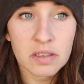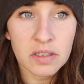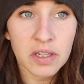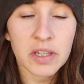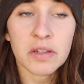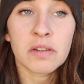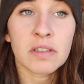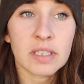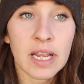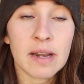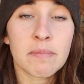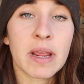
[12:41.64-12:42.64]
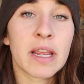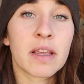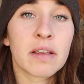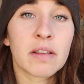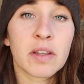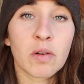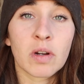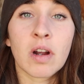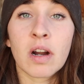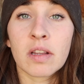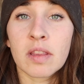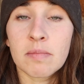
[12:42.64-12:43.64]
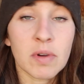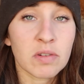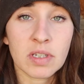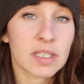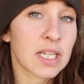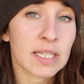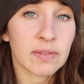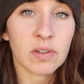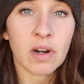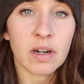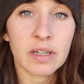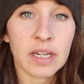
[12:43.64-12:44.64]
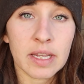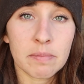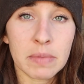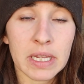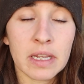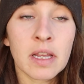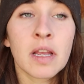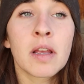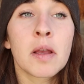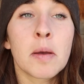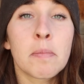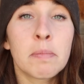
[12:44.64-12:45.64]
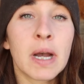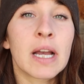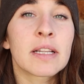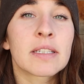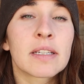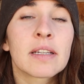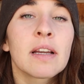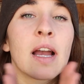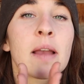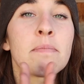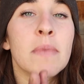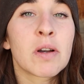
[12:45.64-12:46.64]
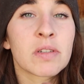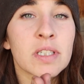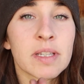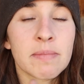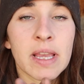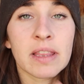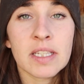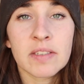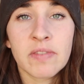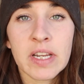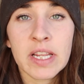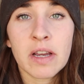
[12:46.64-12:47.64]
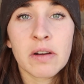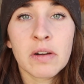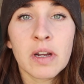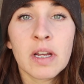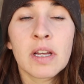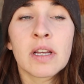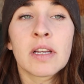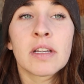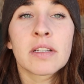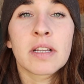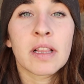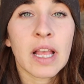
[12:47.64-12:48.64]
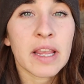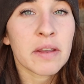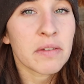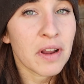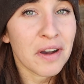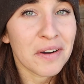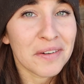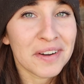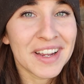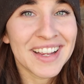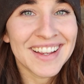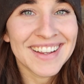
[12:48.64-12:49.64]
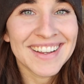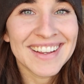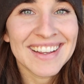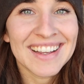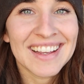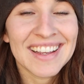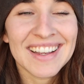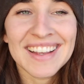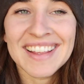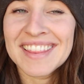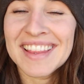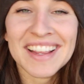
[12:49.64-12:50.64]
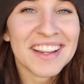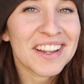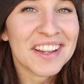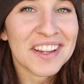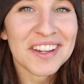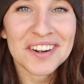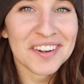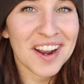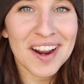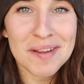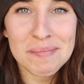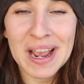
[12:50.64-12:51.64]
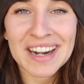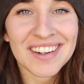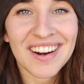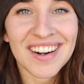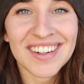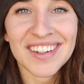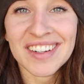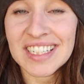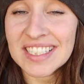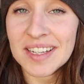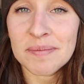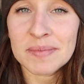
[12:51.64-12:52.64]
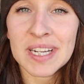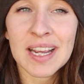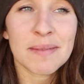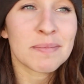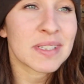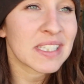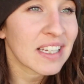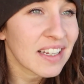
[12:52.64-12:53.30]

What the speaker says: to use and make your garden the most successful garden it can be. But I mostly make this video to let you know that you're not a bad gardener, and sometimes